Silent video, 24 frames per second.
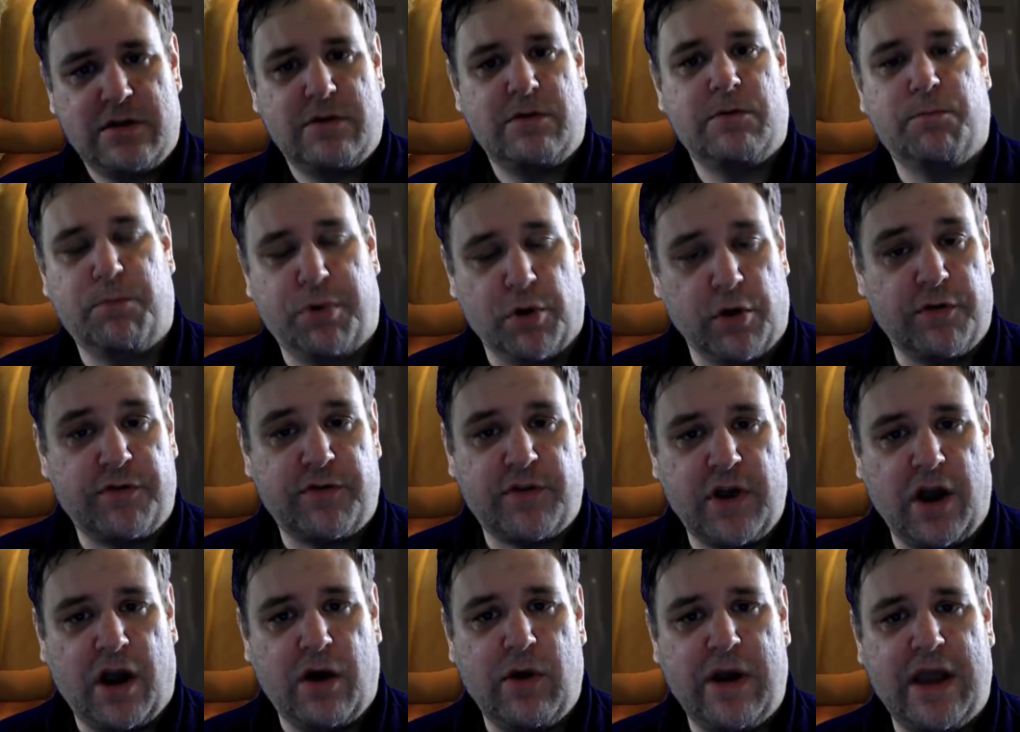buff
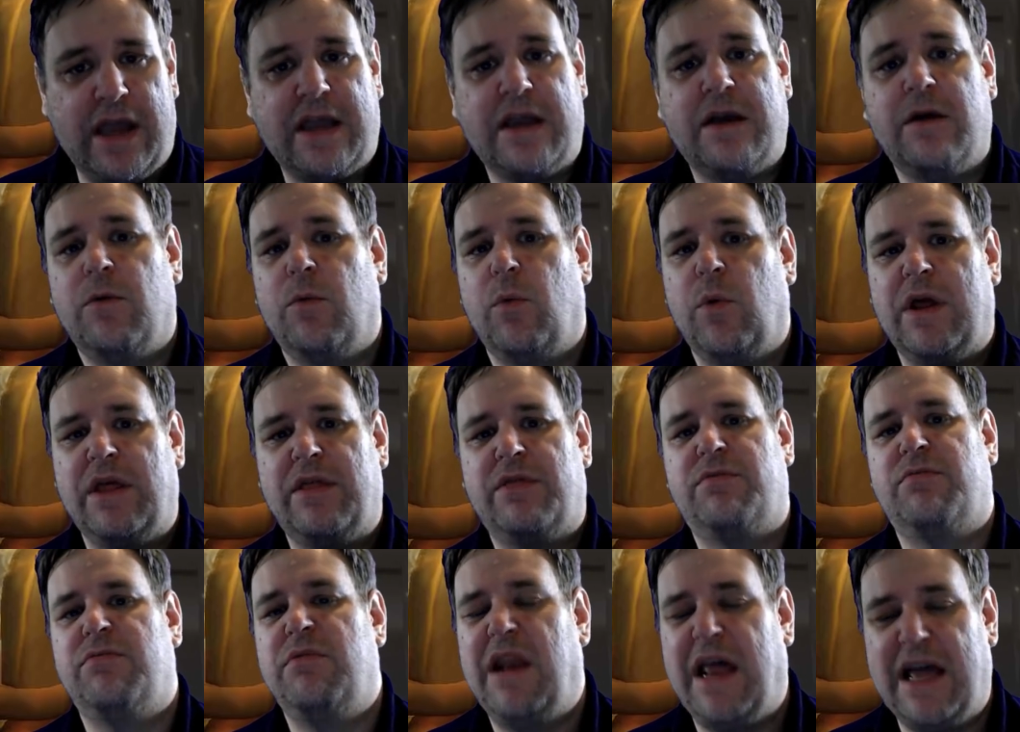going.
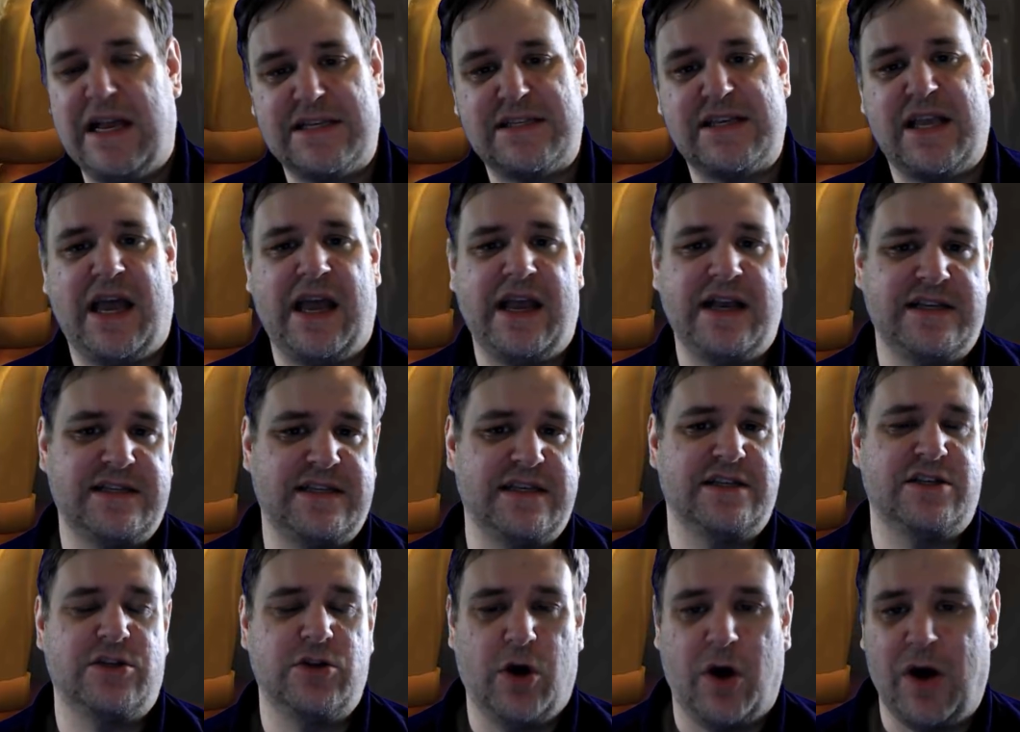With less haste,
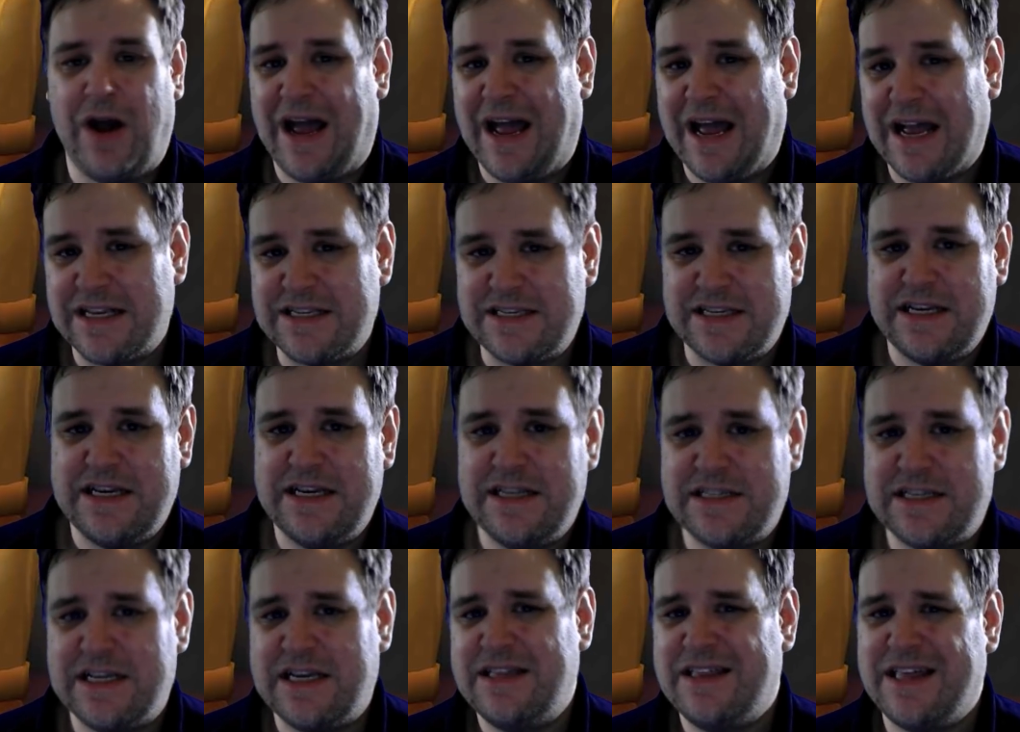it's not as
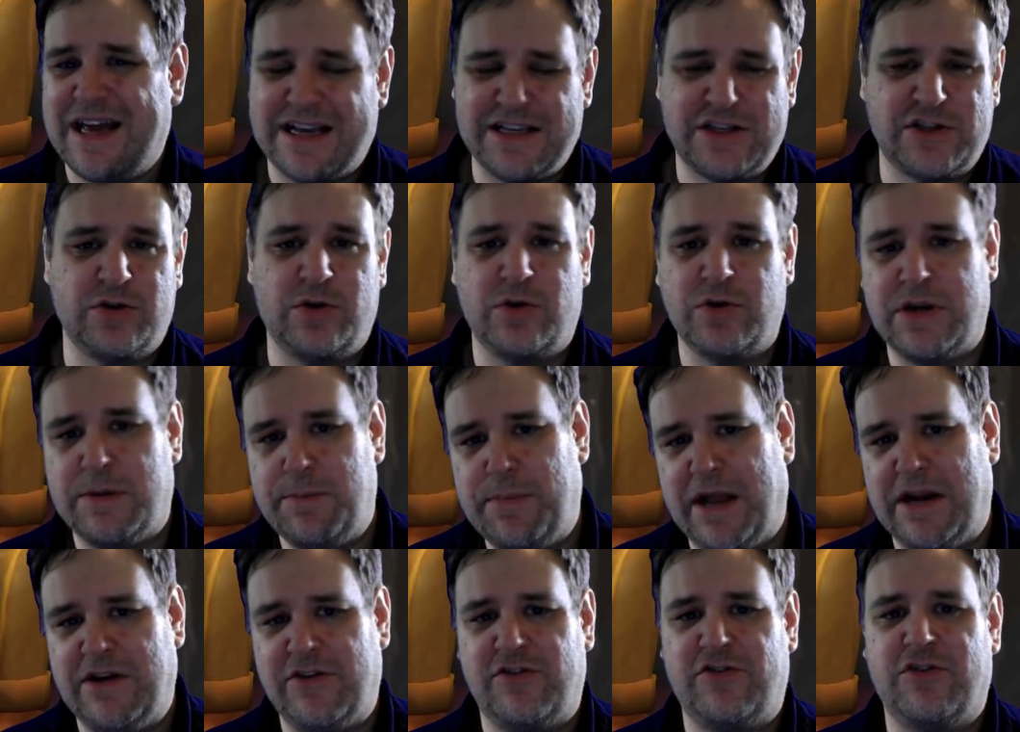easy. That's all
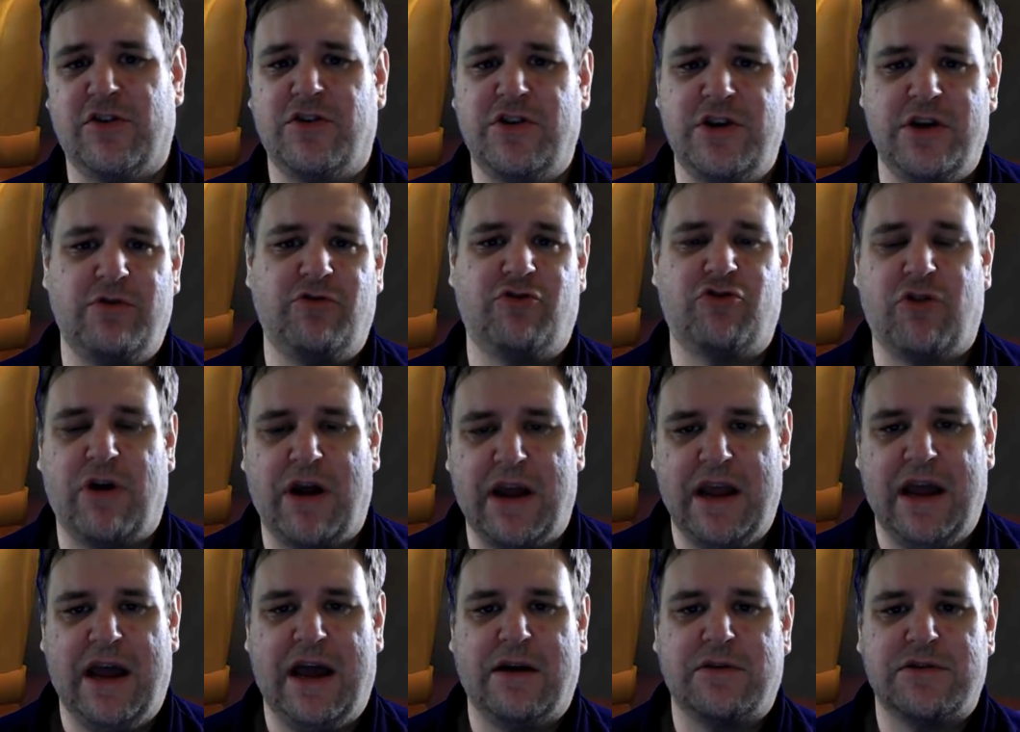dependent on you.
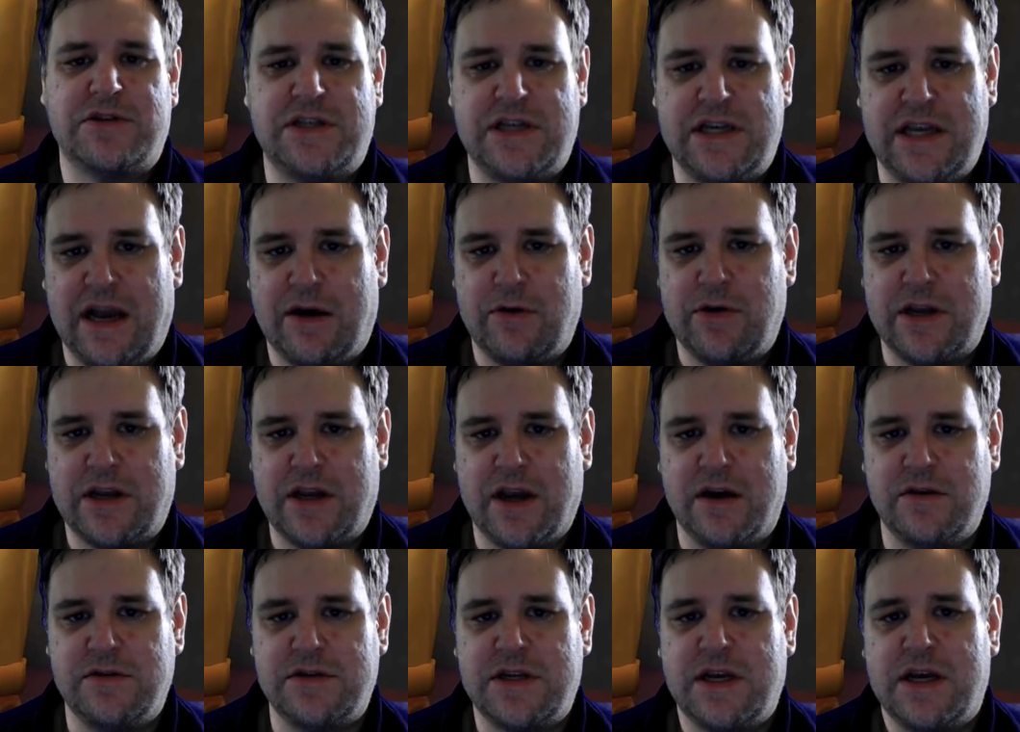Try it out, see how it
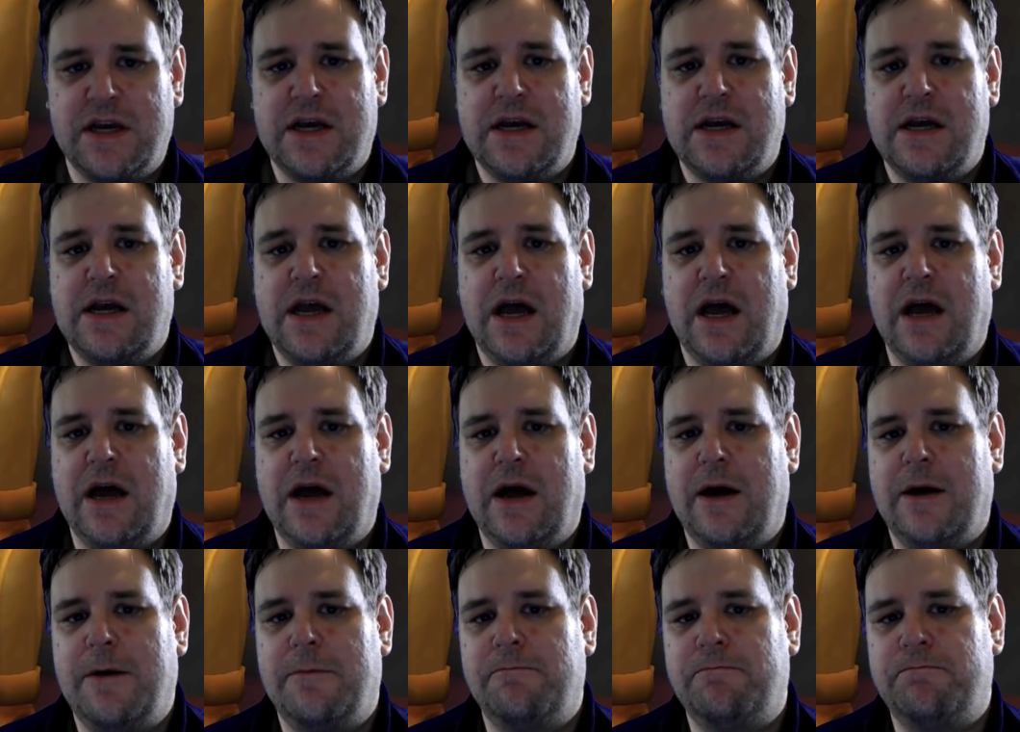goes.
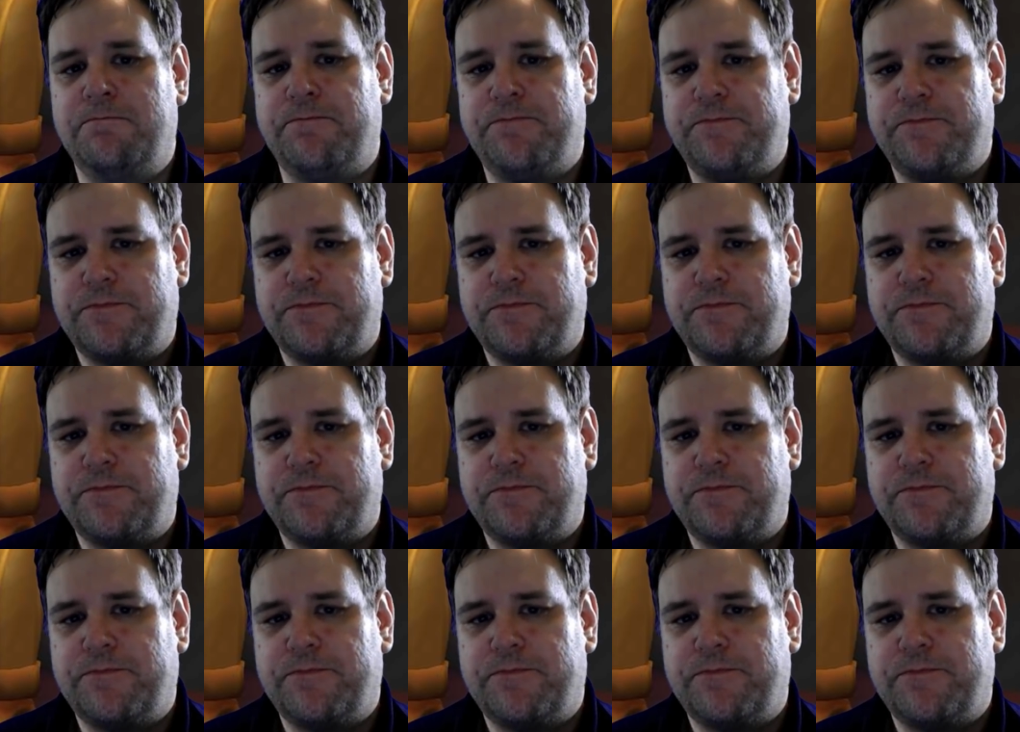But